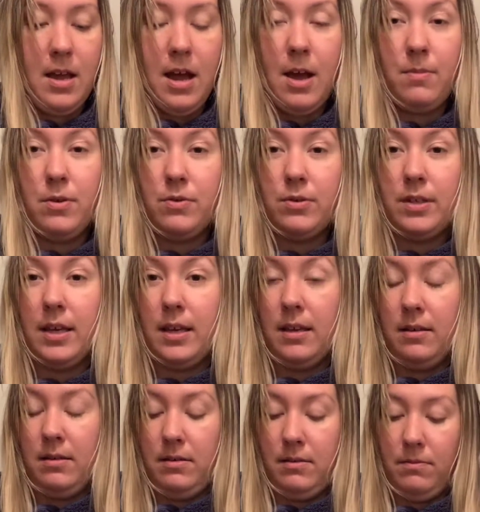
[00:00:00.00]
I'm using
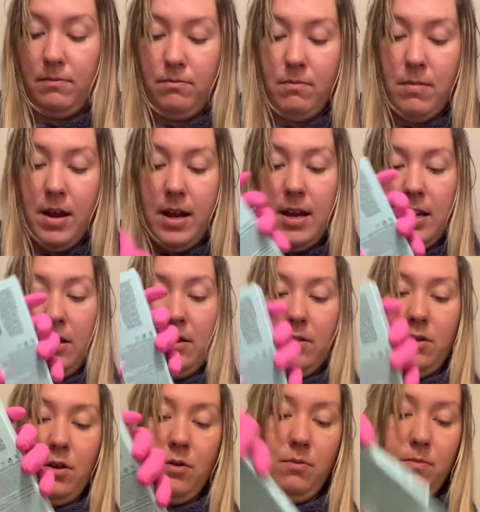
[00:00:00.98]
my
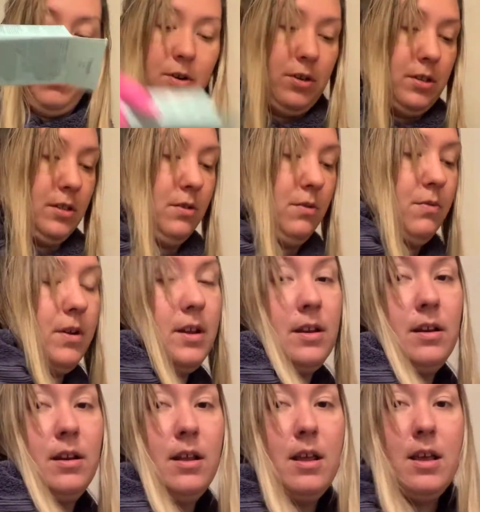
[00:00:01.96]
own personal
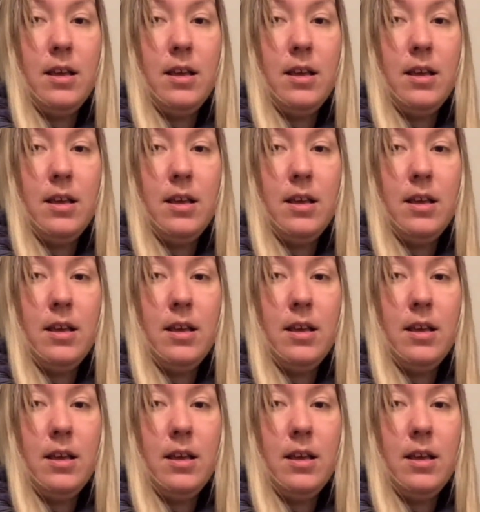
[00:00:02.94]
one.